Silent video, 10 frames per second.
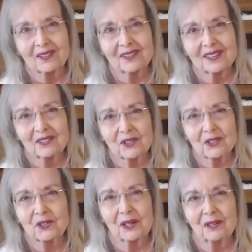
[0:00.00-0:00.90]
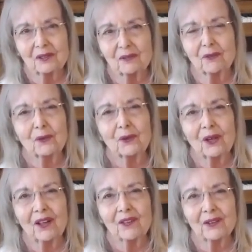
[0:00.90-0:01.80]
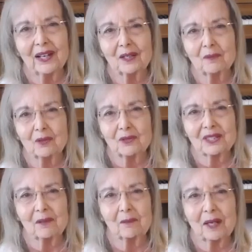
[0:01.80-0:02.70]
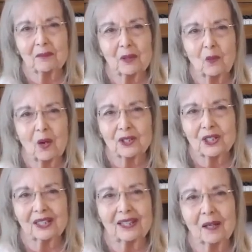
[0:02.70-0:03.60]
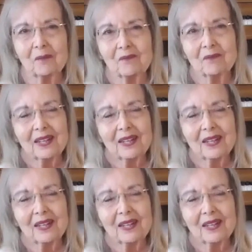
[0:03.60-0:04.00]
They're just trying to fool other animals that might be watching them.